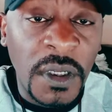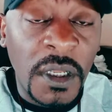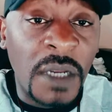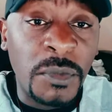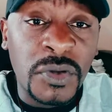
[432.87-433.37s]

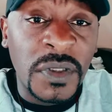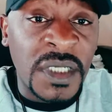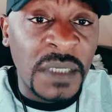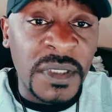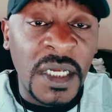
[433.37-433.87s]
And most of the
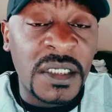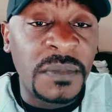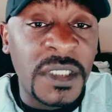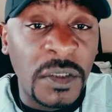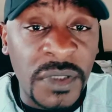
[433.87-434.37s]
times, guys, let
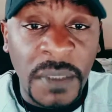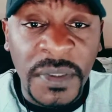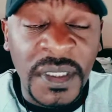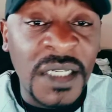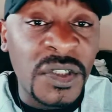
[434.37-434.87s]
me tell you
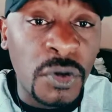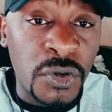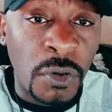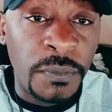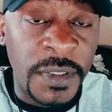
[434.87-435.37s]
something. That is your
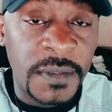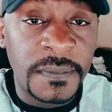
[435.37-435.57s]
soulmate.